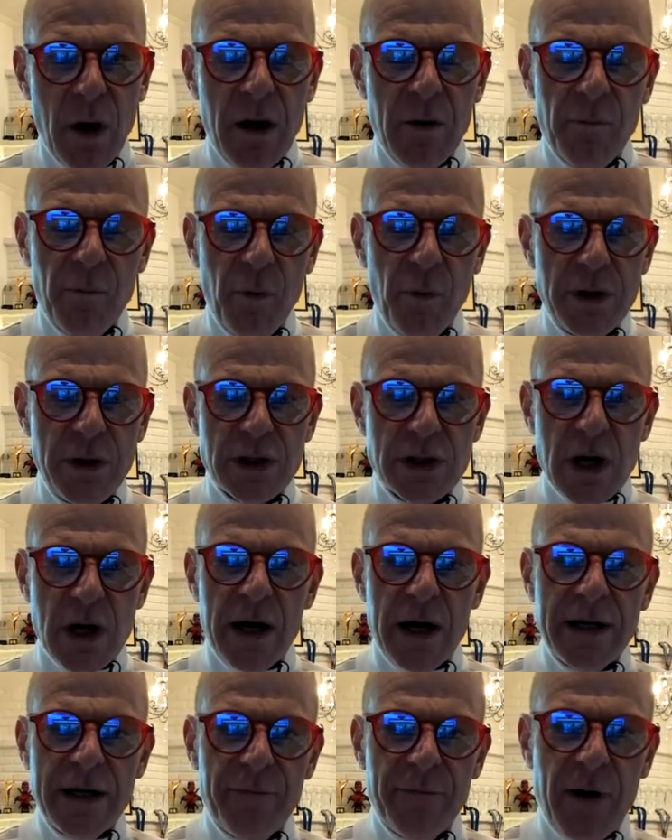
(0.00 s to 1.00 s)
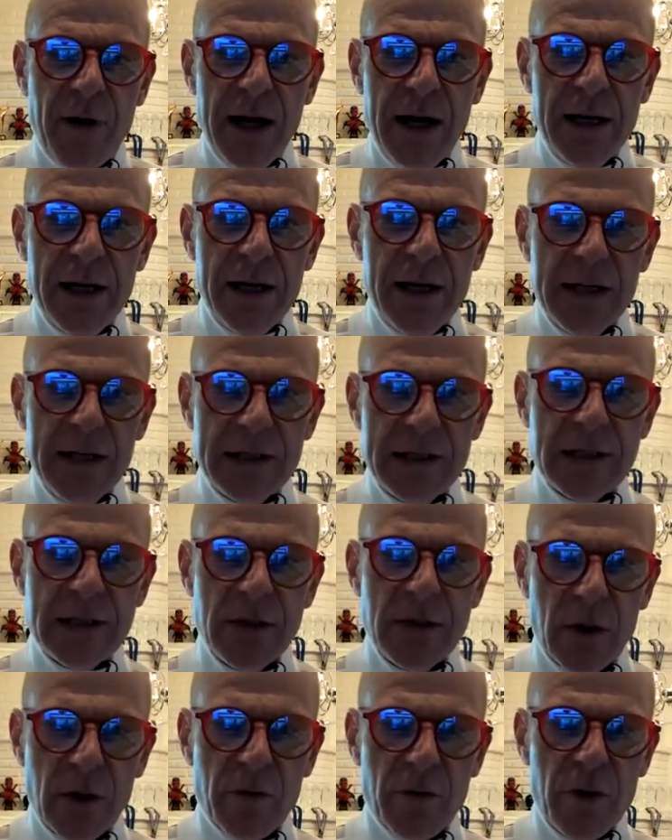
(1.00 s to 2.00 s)
which are divided in
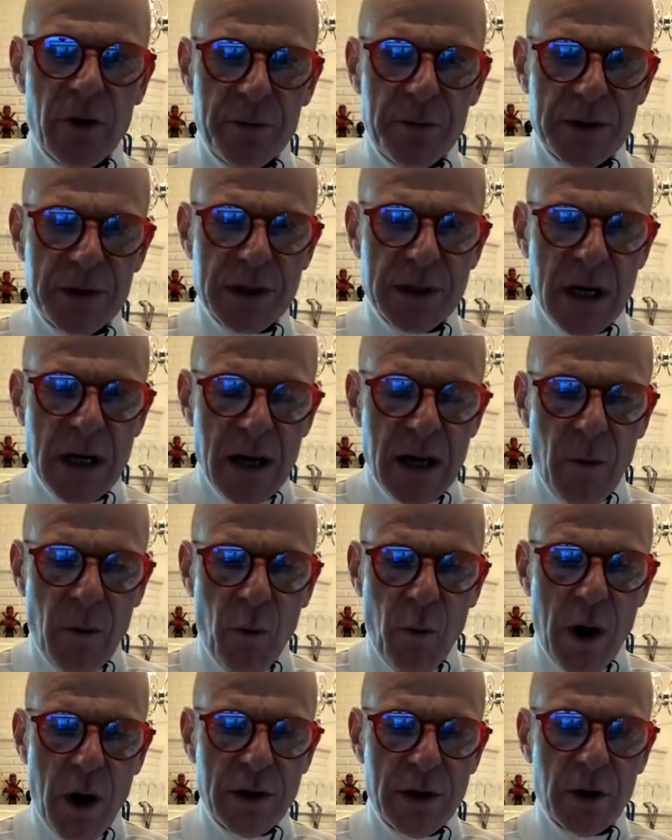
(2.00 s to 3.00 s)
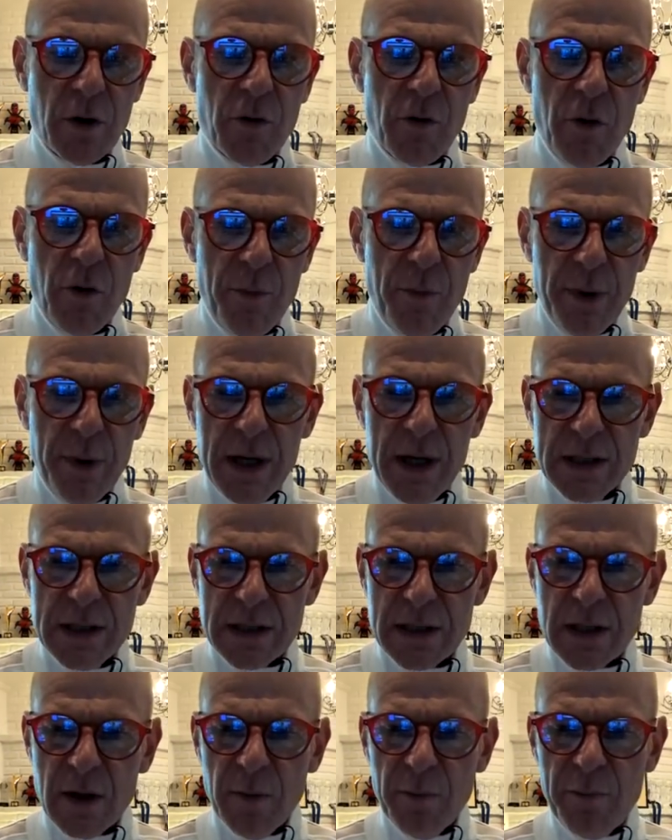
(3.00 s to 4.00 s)
two groups. One group
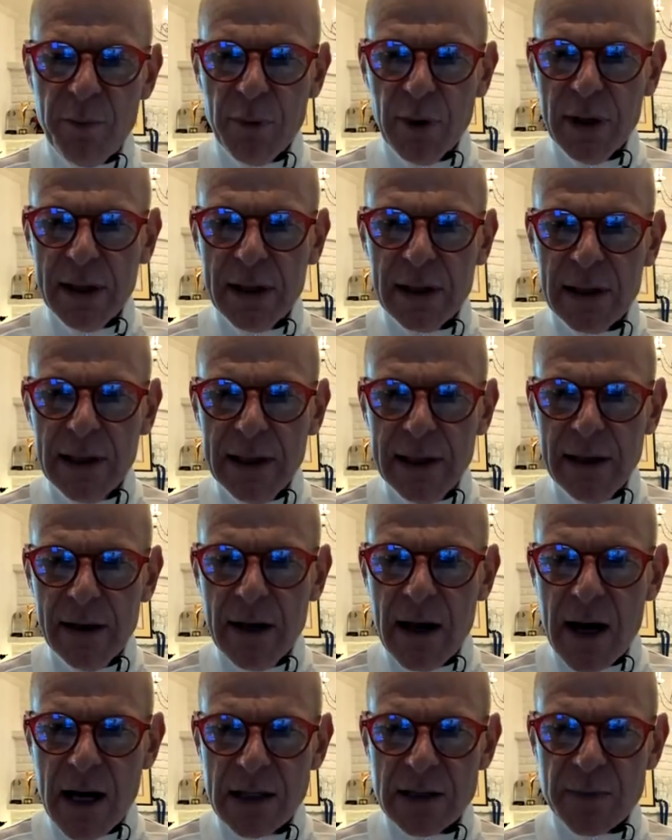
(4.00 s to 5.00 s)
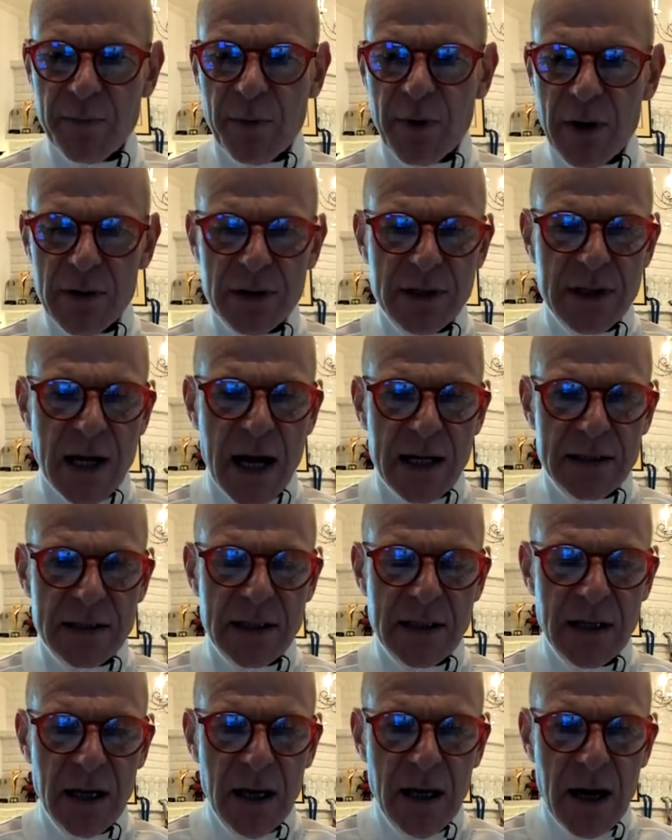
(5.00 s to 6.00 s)
is completely not
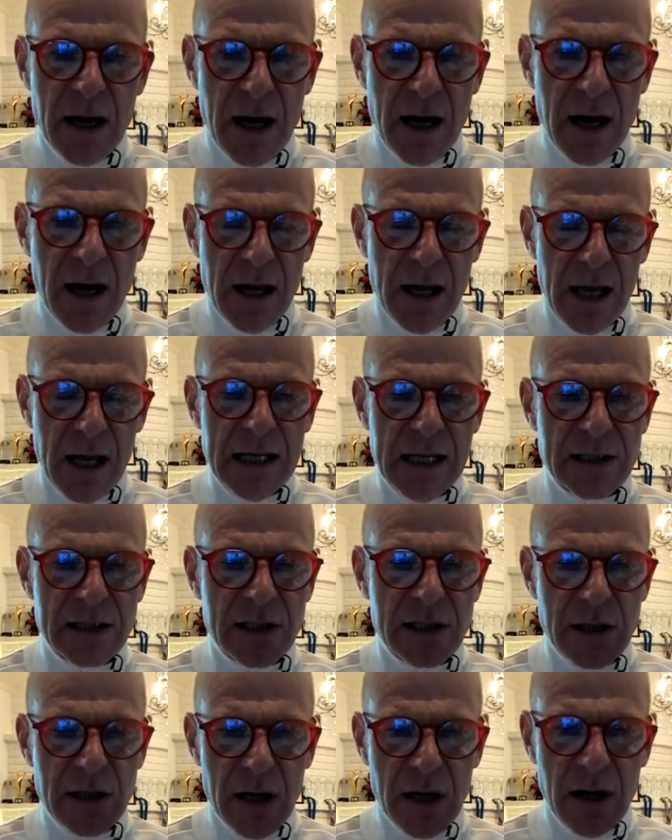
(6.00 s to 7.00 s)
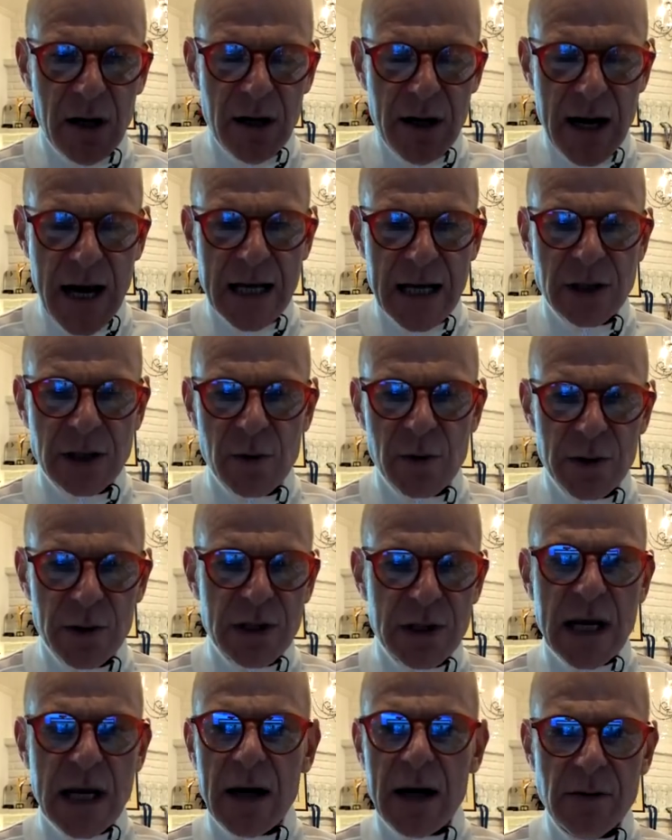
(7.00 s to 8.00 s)
processed. It's the natural
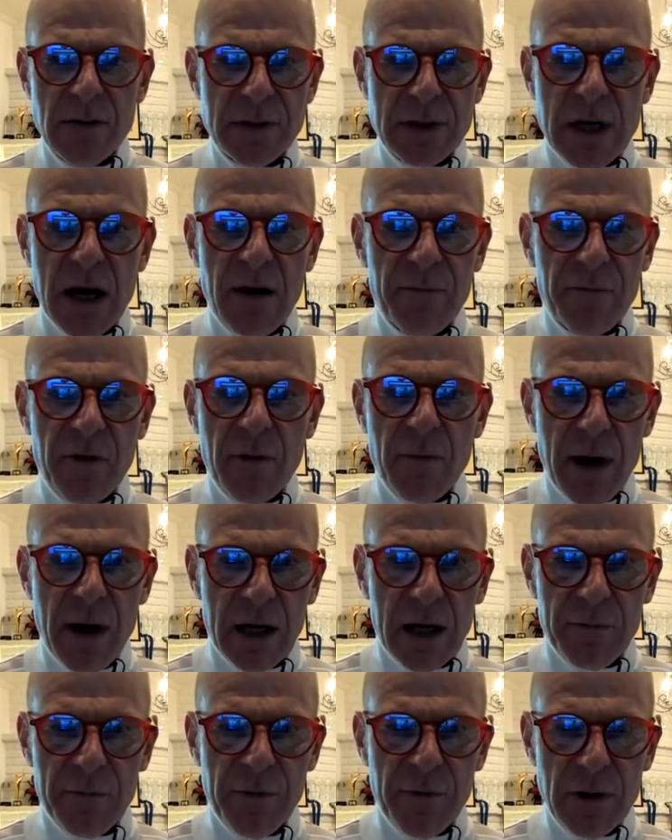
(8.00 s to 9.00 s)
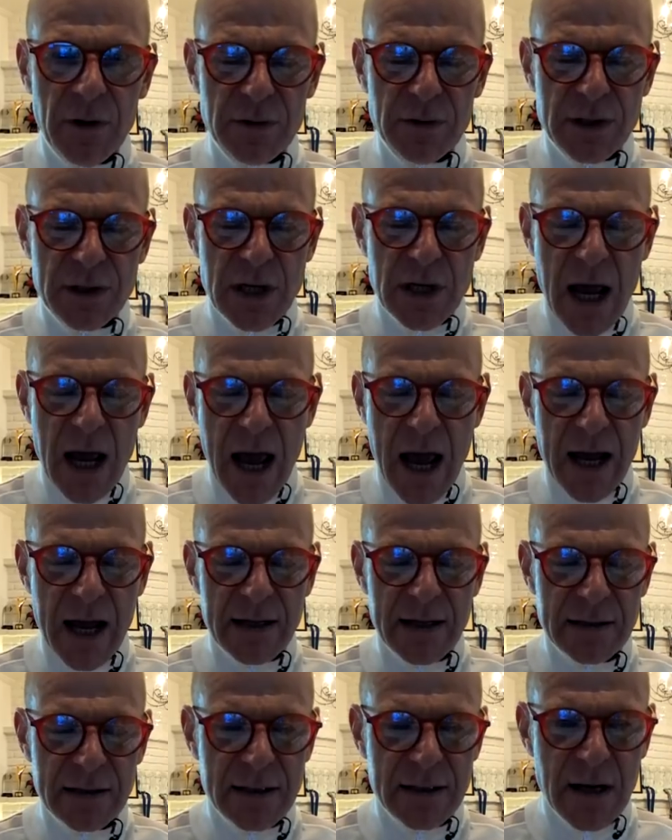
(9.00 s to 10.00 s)
sound of the microphones,
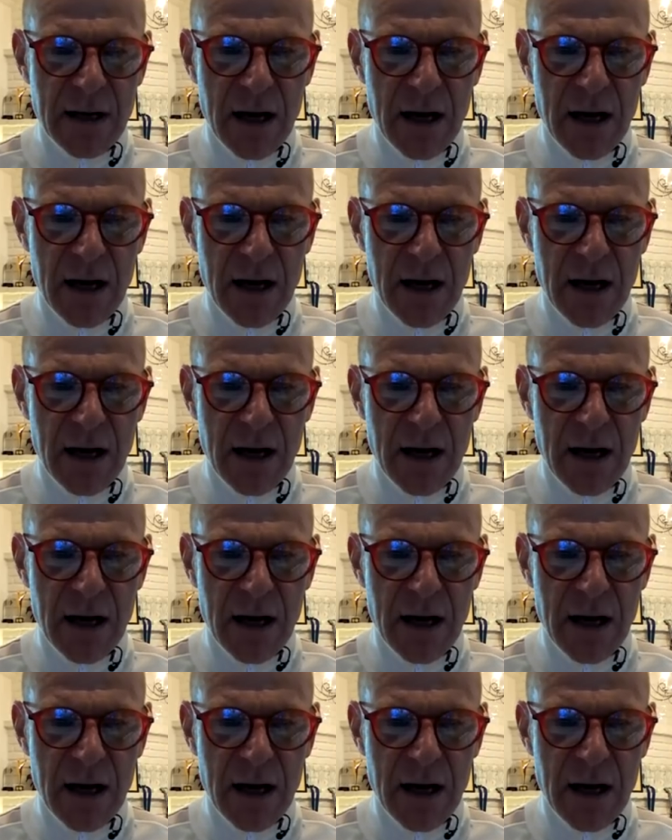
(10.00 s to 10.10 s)
and